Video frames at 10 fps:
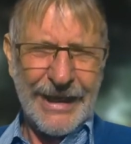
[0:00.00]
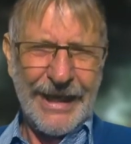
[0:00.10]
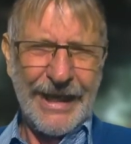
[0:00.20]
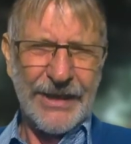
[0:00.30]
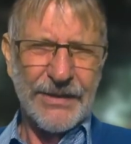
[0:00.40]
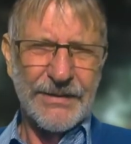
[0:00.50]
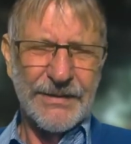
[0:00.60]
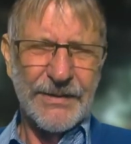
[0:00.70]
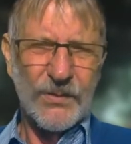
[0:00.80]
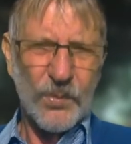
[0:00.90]
and
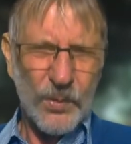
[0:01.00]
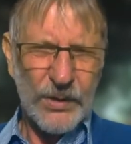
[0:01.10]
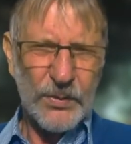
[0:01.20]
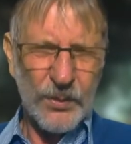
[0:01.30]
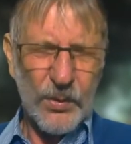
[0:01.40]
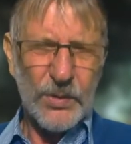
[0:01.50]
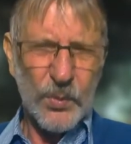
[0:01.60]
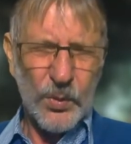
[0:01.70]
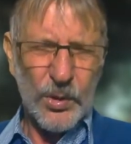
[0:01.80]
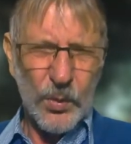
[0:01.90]
what
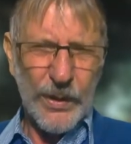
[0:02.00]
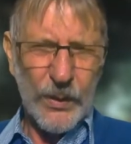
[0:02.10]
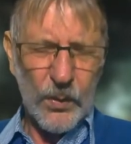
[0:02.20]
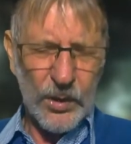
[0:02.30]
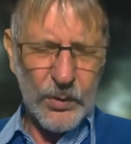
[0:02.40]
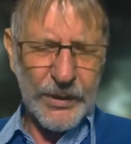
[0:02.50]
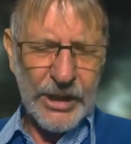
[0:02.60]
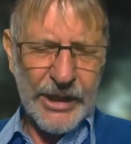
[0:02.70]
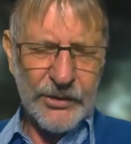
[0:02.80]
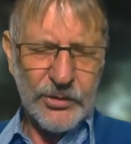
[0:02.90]
we're
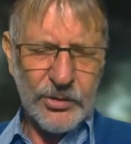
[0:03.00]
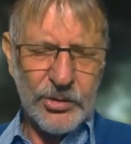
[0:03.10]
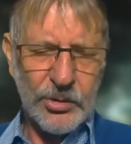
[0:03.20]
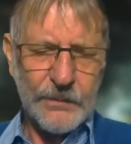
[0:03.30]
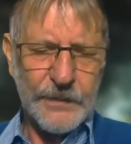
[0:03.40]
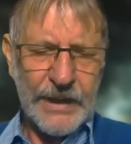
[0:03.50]
going to do.